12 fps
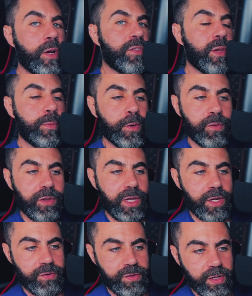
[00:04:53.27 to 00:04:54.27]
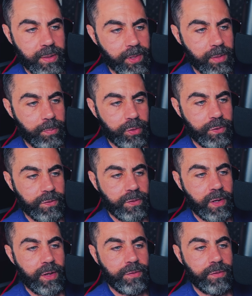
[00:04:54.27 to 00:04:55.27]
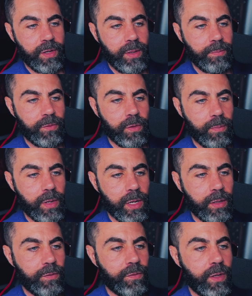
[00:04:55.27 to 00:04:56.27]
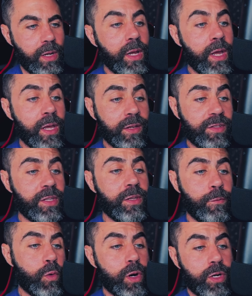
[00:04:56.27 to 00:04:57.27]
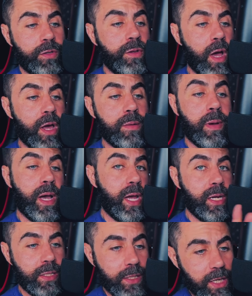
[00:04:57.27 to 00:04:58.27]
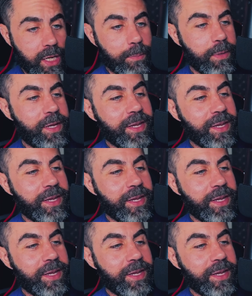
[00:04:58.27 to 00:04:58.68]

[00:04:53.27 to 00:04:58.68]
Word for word: here's something really interesting. I'm going to butcher this guy's name, so I'm not going to say it. Extensive work done by name